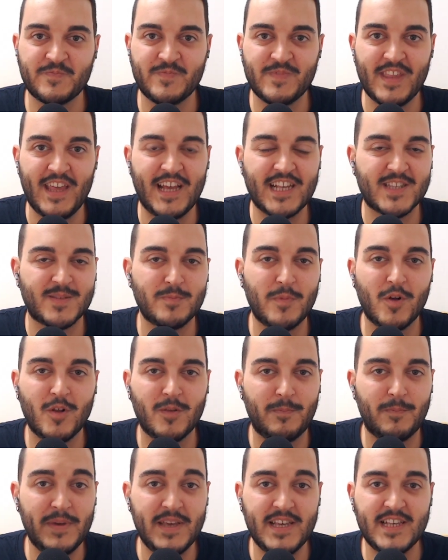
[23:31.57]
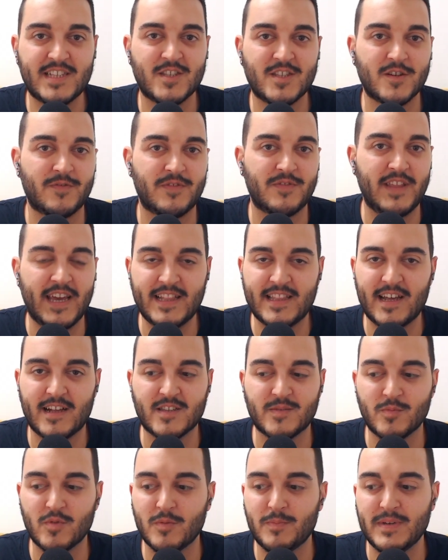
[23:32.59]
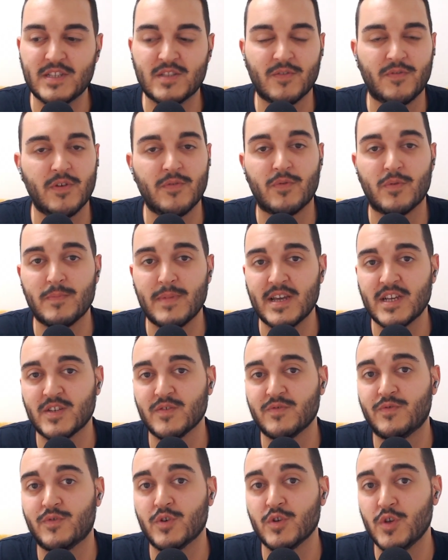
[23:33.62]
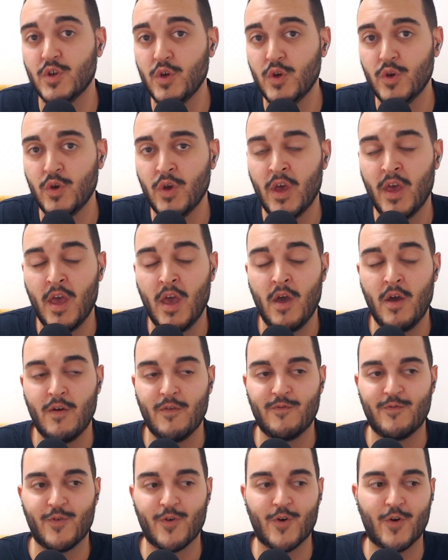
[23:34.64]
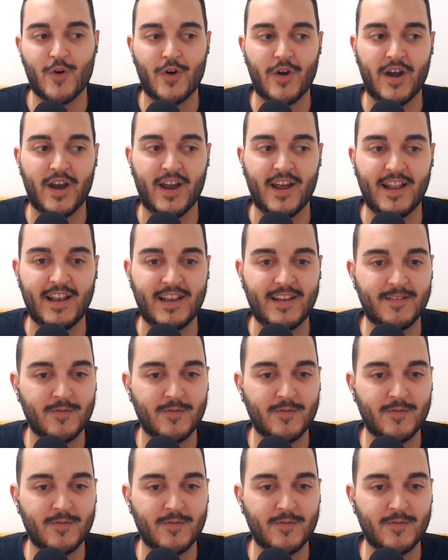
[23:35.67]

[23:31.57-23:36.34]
a small piece of data, a small piece of information for you, for